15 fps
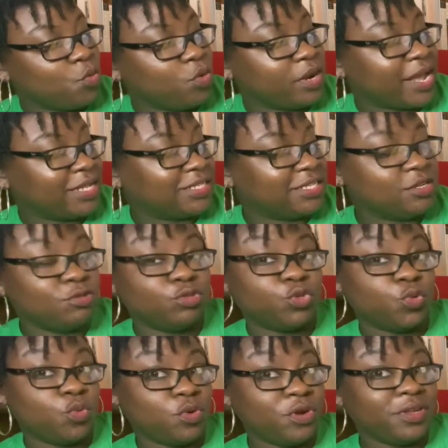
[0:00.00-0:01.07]
When I tilt
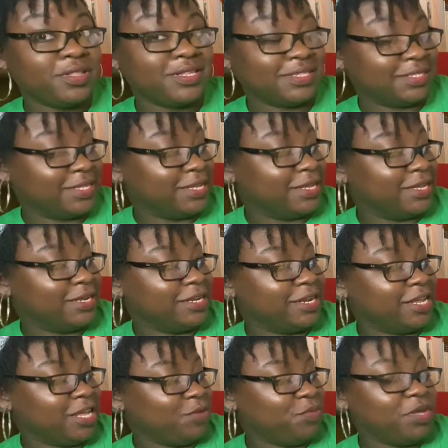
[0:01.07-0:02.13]
toward the sun,
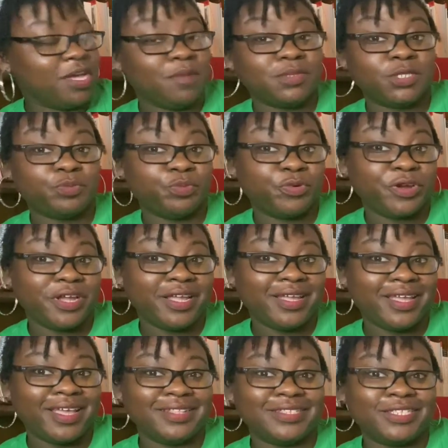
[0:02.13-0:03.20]
it becomes spring
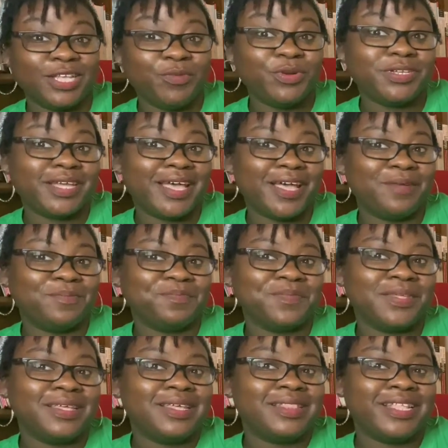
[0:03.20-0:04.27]
and summertime.
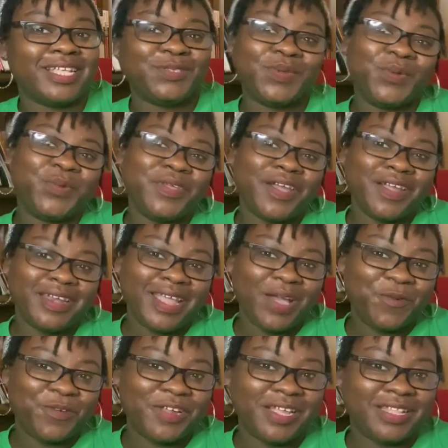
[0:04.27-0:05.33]
That's where we are now.
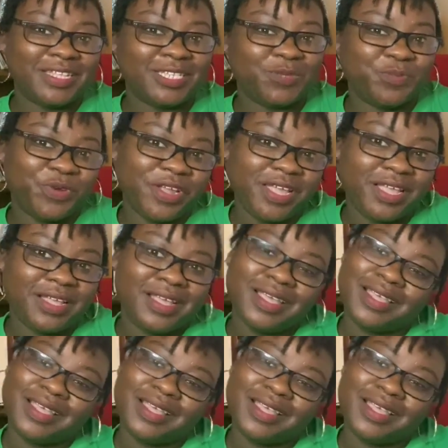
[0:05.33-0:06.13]
We're in the spring.